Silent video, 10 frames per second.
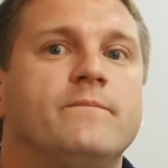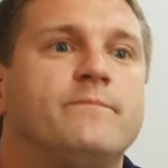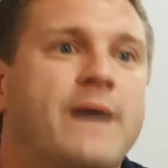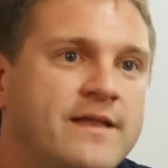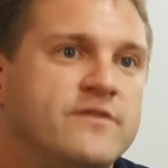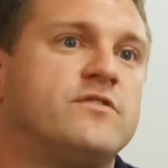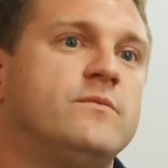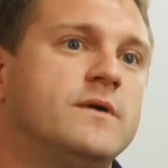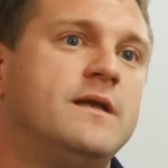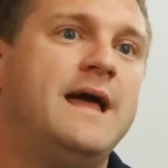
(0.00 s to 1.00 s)
balance
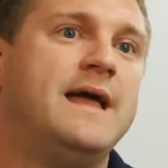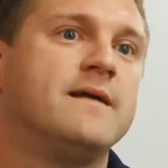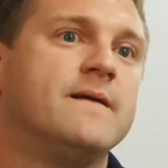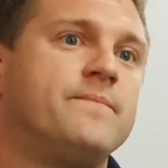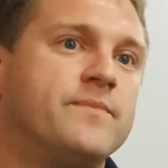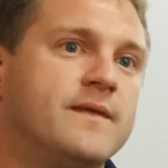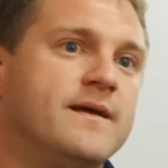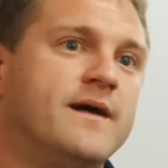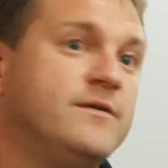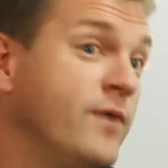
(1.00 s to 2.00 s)
on one leg.
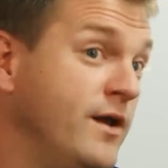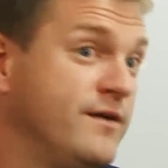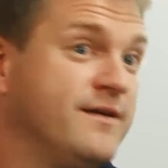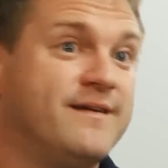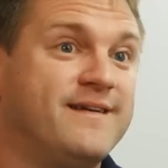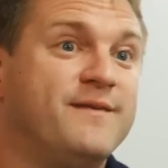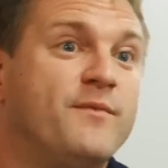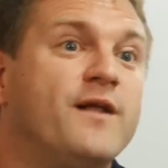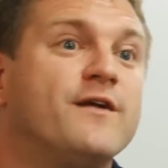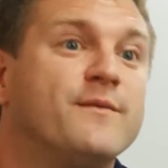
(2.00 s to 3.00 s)
And you might look
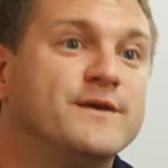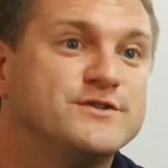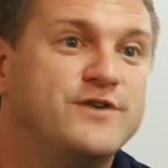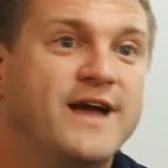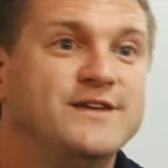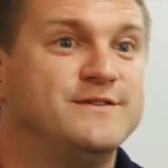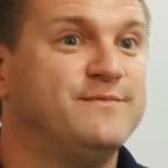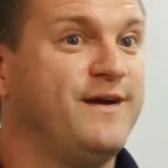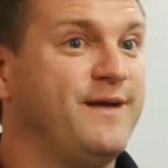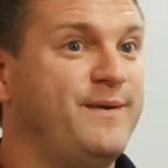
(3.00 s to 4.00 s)
a bit strange, you might get